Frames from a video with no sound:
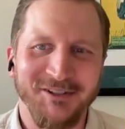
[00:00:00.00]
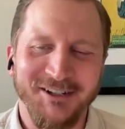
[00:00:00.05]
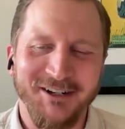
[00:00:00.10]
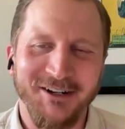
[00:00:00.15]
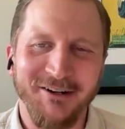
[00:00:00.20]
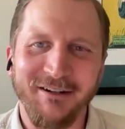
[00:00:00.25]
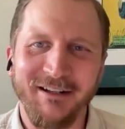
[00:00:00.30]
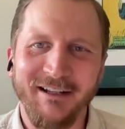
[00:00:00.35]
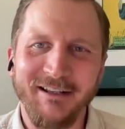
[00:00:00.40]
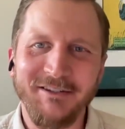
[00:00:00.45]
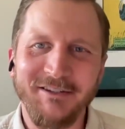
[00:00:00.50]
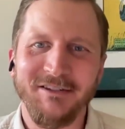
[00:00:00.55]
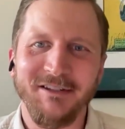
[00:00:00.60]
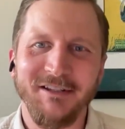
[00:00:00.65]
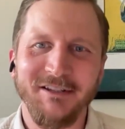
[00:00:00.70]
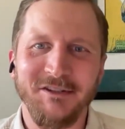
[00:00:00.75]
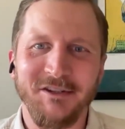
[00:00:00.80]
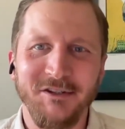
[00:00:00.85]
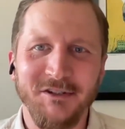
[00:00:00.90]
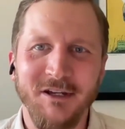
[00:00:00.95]
and
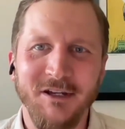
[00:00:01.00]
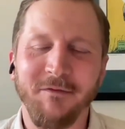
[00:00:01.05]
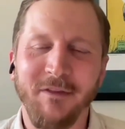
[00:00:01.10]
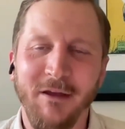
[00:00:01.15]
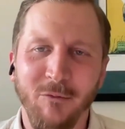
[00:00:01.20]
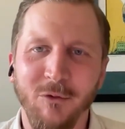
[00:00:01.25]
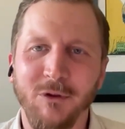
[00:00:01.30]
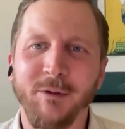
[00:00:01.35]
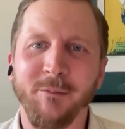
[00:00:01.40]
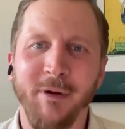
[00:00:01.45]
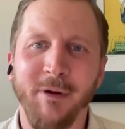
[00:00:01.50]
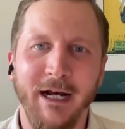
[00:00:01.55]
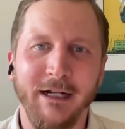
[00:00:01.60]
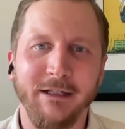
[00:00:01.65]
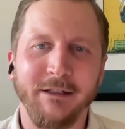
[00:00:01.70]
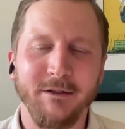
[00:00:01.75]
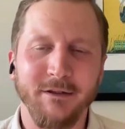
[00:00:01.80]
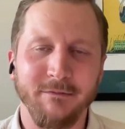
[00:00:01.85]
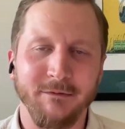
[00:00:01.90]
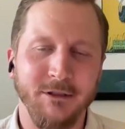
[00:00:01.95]
it's the stuff that will
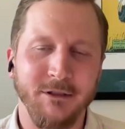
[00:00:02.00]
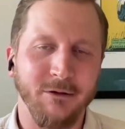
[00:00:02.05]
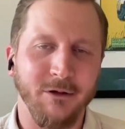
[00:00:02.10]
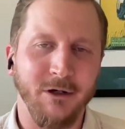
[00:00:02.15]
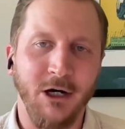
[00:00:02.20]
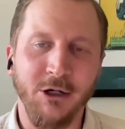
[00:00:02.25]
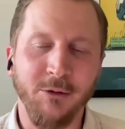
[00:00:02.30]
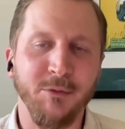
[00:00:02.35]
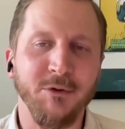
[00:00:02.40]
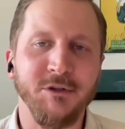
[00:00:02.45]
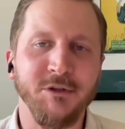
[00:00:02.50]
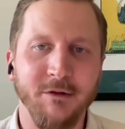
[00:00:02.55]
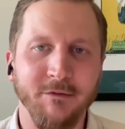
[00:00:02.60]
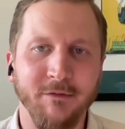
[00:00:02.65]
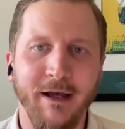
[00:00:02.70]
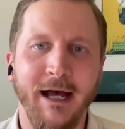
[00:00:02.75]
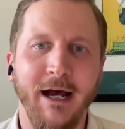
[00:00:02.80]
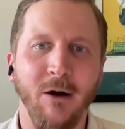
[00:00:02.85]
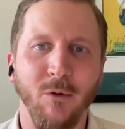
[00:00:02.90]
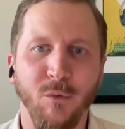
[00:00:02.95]
impact, 100%
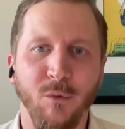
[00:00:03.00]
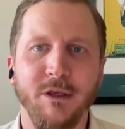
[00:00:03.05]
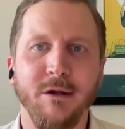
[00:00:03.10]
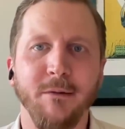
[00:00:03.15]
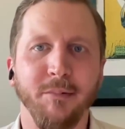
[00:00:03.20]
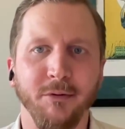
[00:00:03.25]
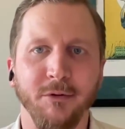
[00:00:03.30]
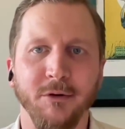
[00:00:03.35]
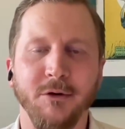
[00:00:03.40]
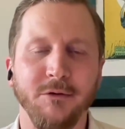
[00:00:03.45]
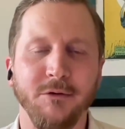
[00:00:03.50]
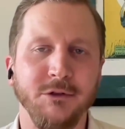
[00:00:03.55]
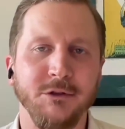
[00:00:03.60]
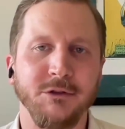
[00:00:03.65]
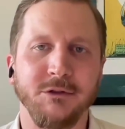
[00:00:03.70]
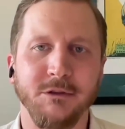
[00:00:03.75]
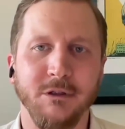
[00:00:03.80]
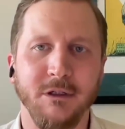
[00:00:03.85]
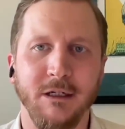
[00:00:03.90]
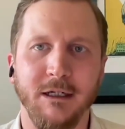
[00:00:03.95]
of how we approach,